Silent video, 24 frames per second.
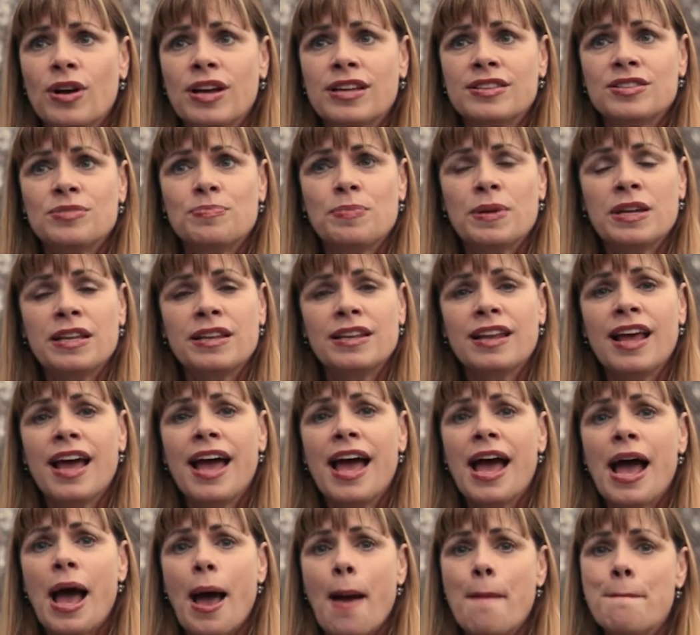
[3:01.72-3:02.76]
it's been
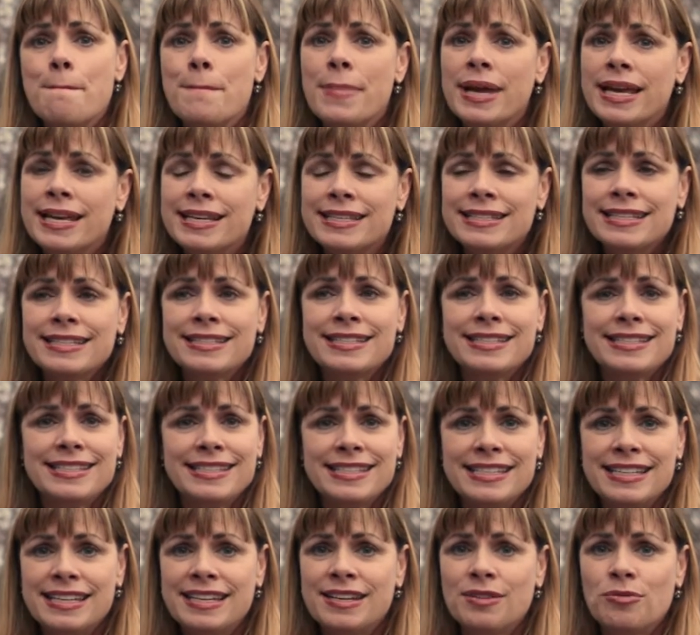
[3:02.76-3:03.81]
amazing to
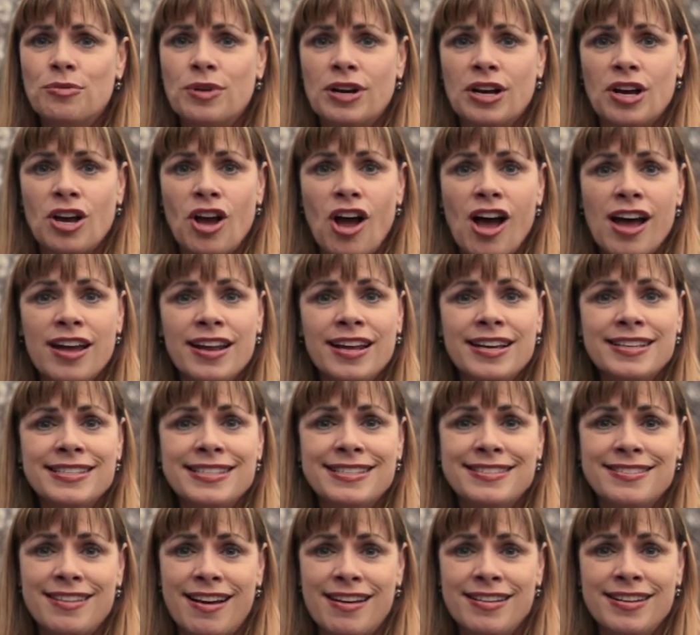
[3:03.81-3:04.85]
see what God
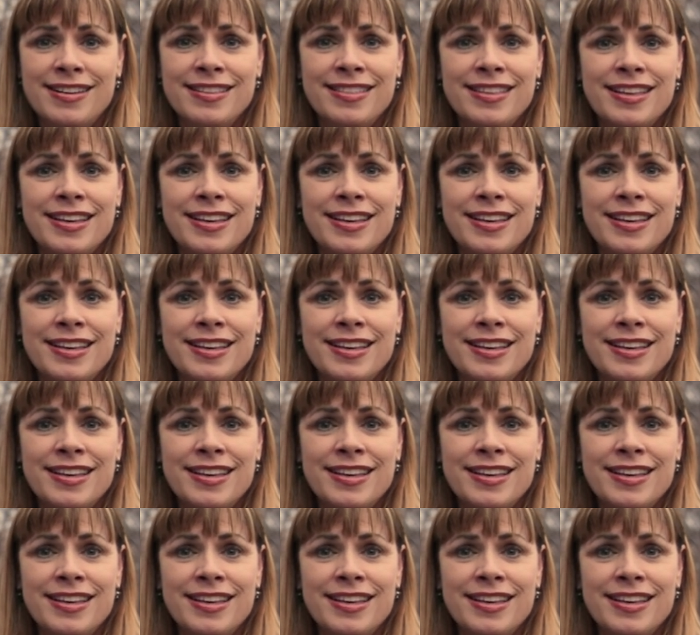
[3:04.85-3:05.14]
has done in